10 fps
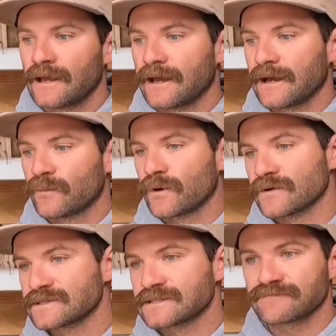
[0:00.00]

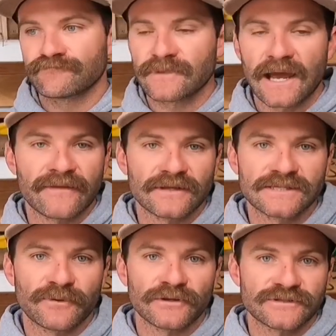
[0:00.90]
whereas other
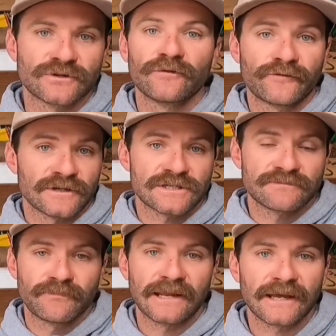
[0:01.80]
spots do
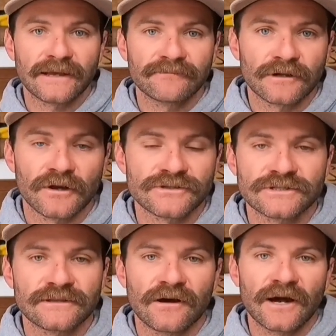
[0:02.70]
fish better closer
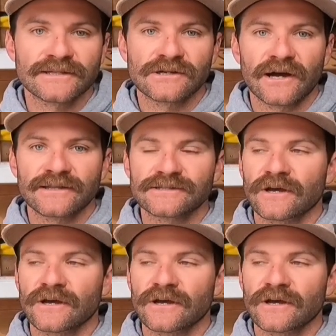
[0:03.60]
to the high tide.